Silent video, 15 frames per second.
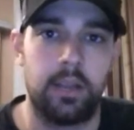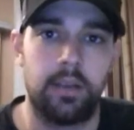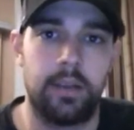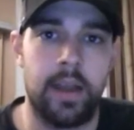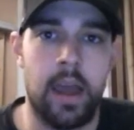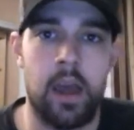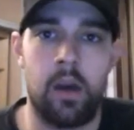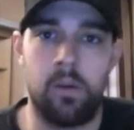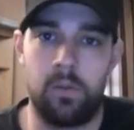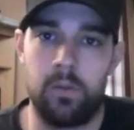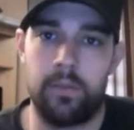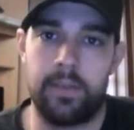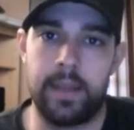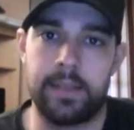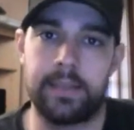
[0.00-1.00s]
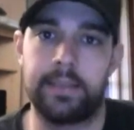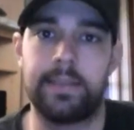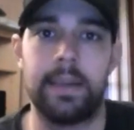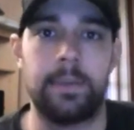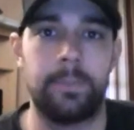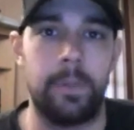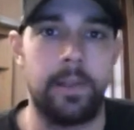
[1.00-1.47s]
Now that's a
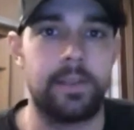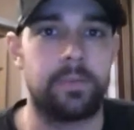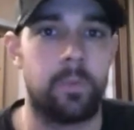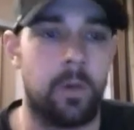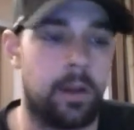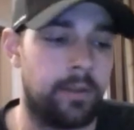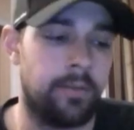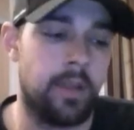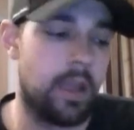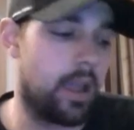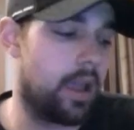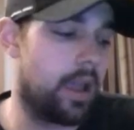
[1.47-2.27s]
10 plus one,